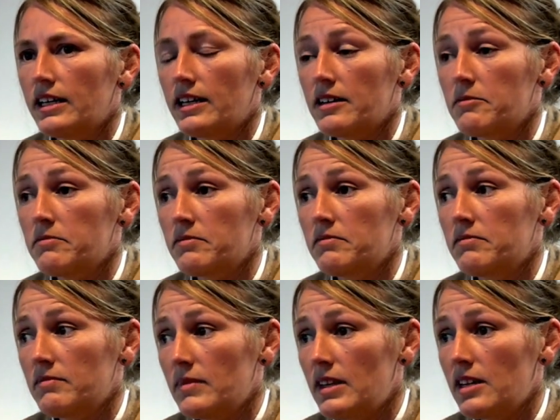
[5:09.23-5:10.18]

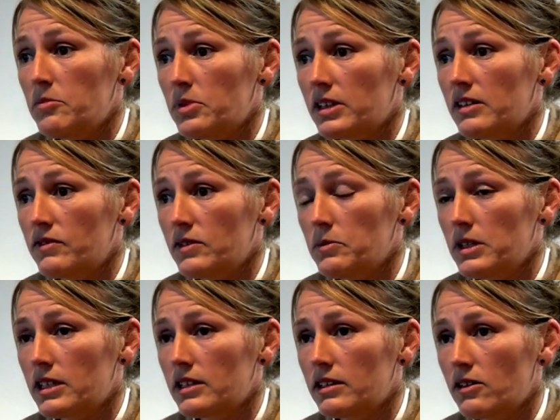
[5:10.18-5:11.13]
They believe that
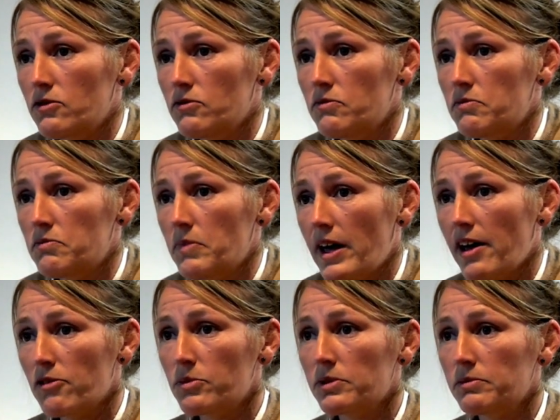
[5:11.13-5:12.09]
we can now
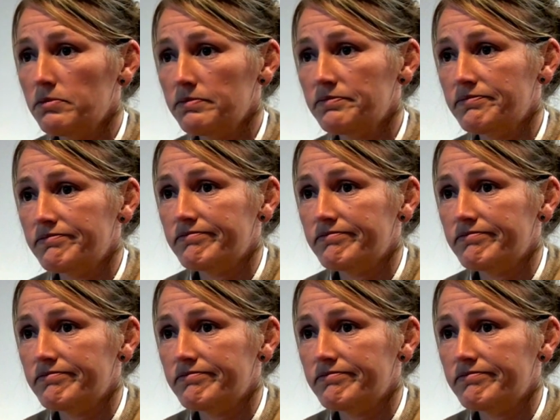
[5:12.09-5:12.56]
help them